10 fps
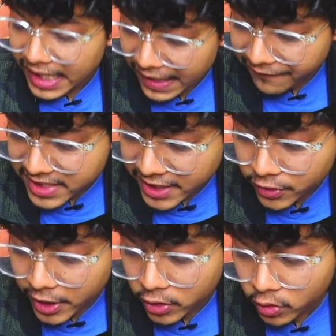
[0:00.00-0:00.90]
If it's
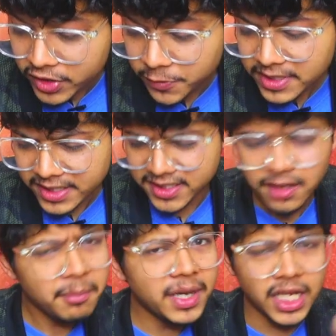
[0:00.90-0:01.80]
actually a 2, which means it's
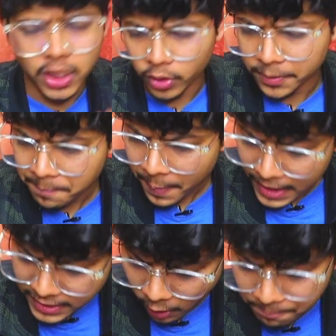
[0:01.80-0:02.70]
a middle node.
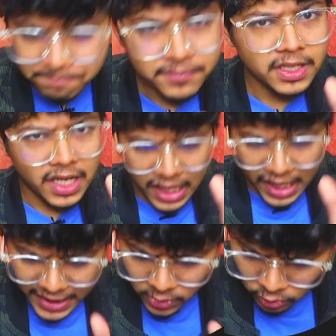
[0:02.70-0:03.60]
Now
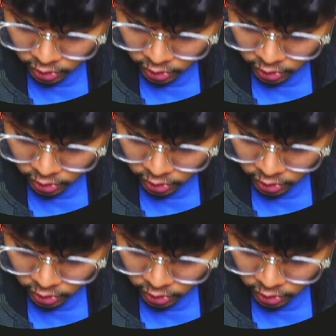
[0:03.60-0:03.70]
I know, okay,